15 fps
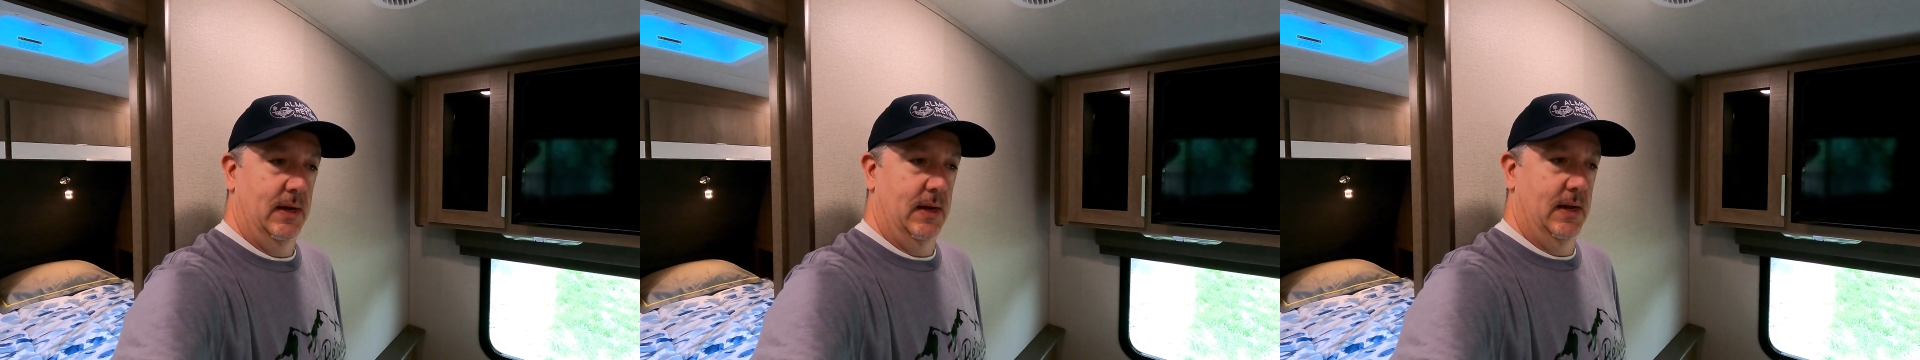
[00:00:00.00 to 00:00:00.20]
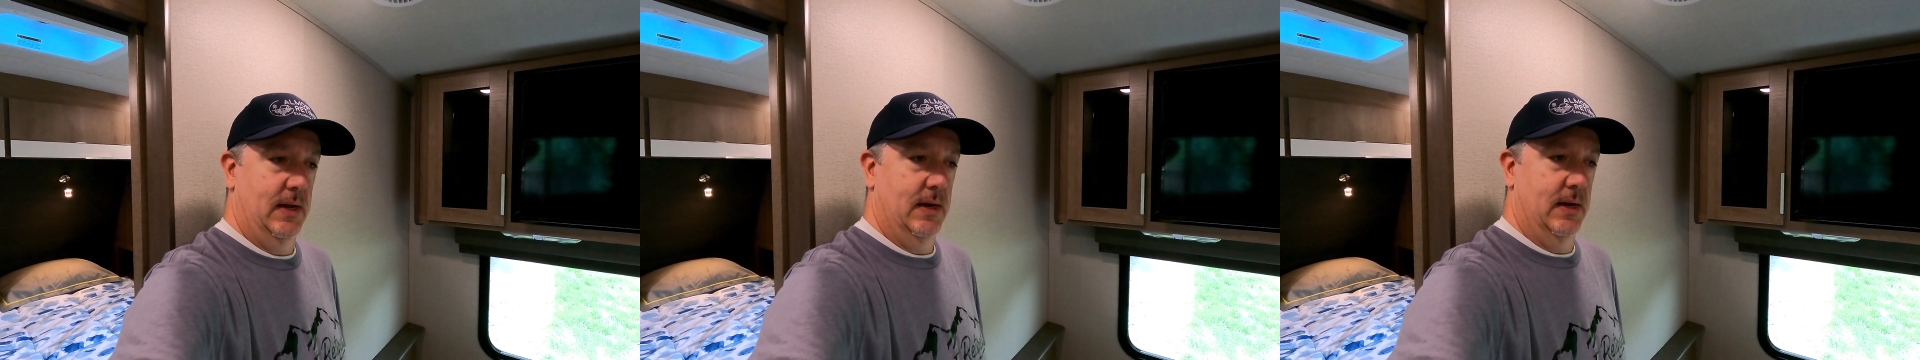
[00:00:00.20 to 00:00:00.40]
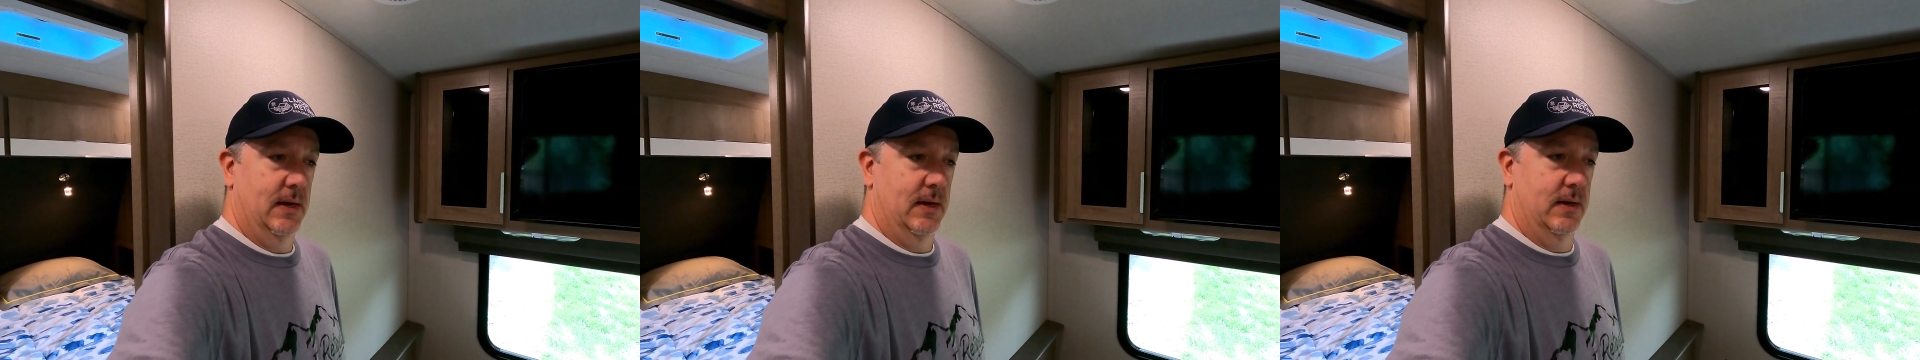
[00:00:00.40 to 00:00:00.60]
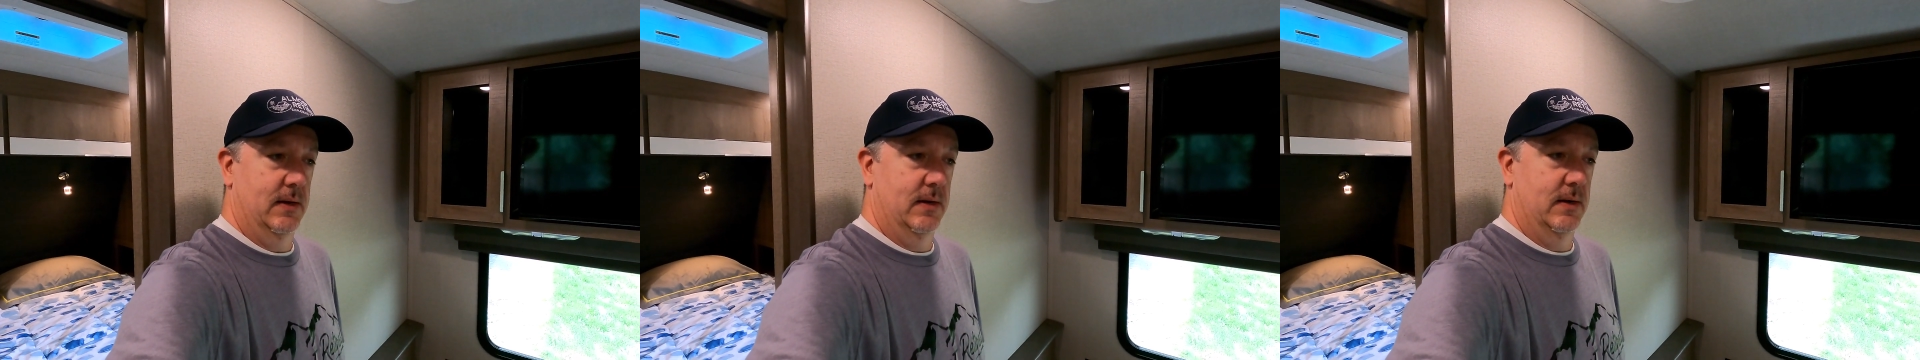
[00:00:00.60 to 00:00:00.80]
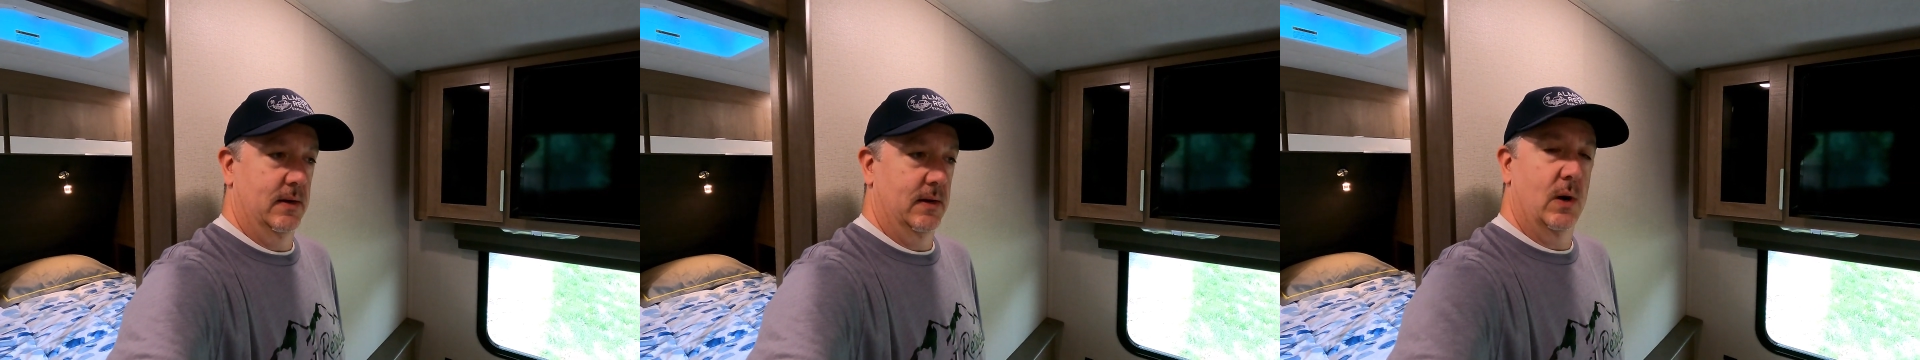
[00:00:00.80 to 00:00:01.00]

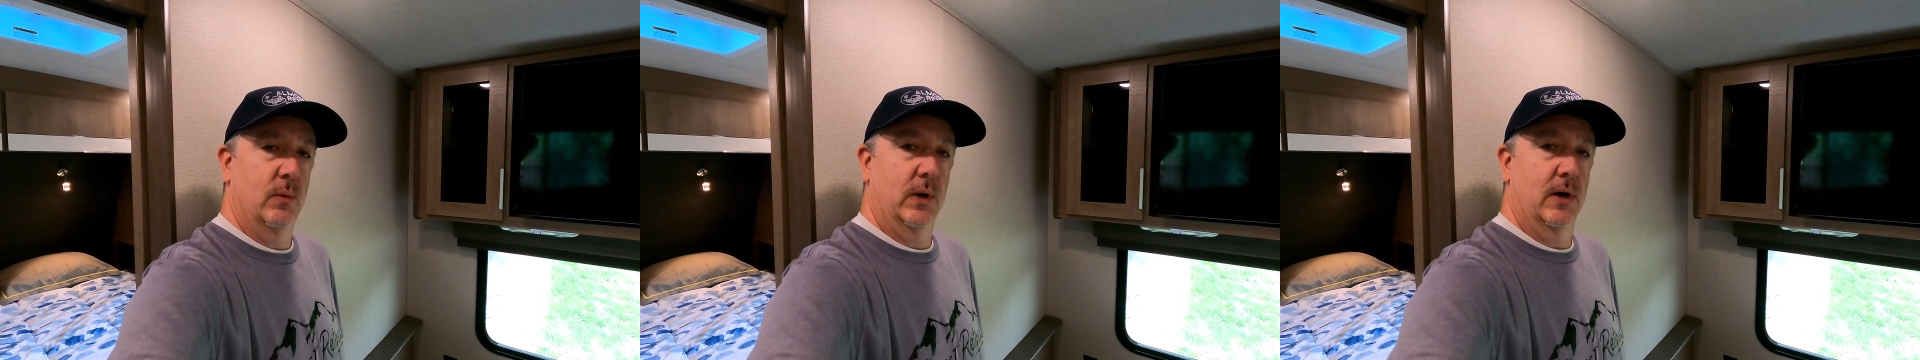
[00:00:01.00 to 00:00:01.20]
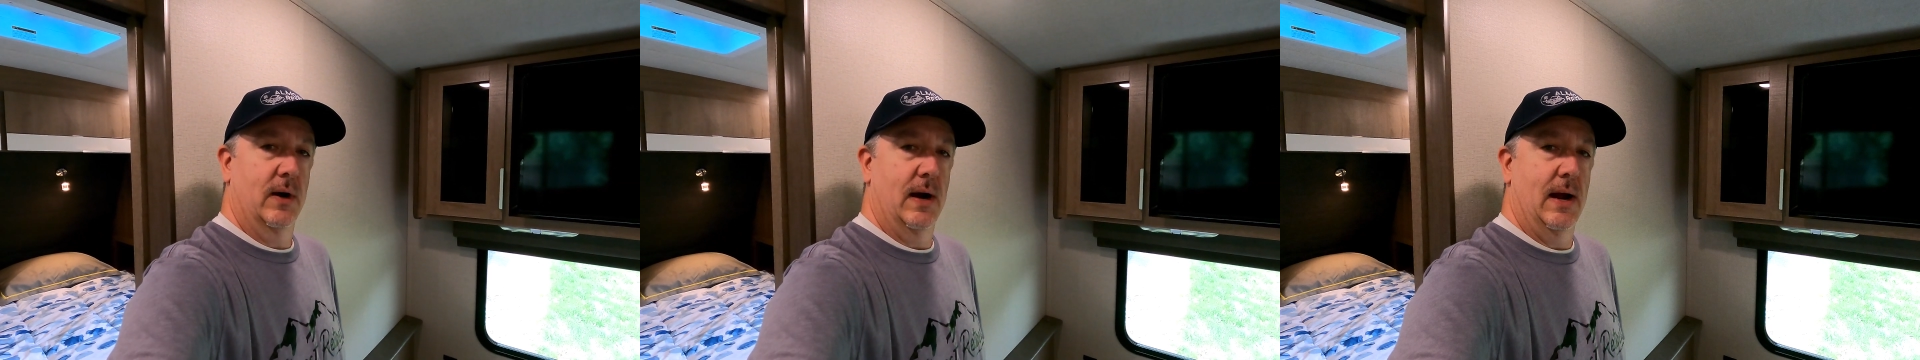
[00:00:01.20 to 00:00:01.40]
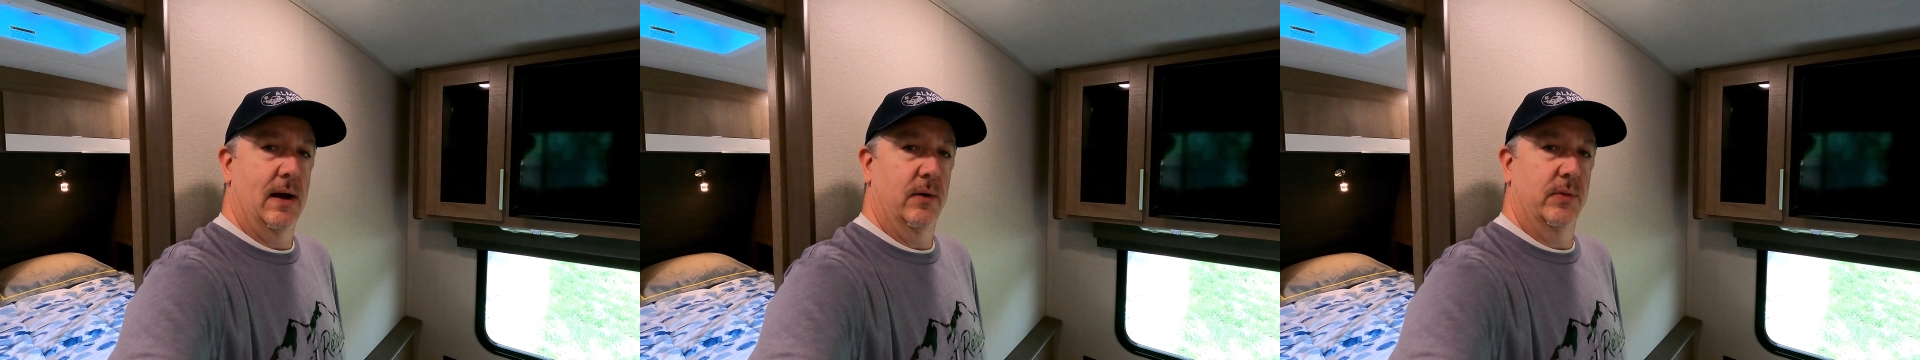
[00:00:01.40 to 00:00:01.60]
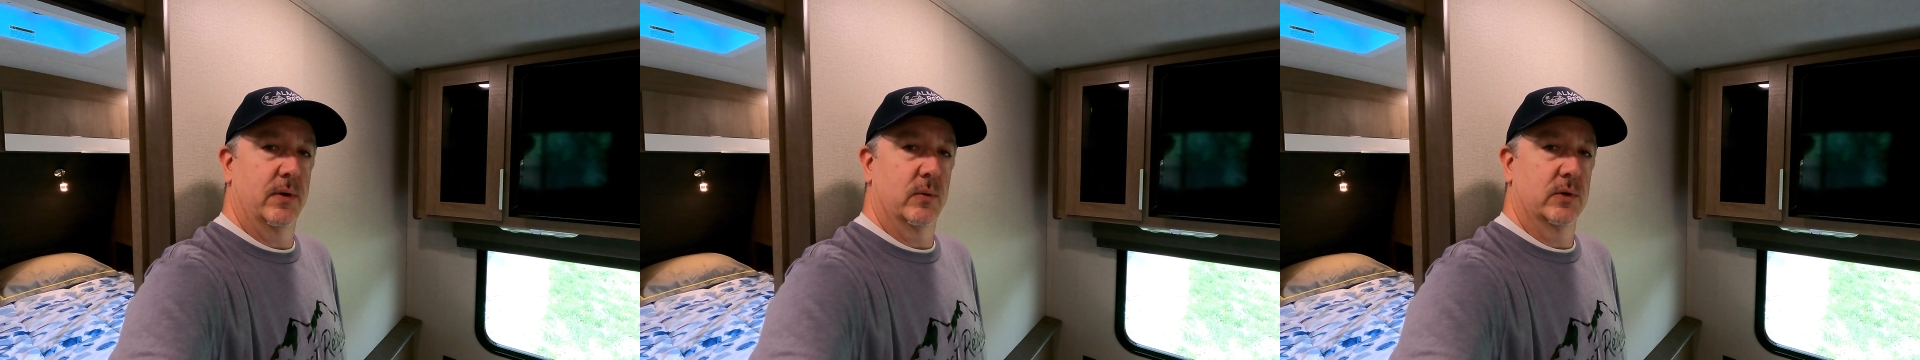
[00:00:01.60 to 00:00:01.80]
And while we were out,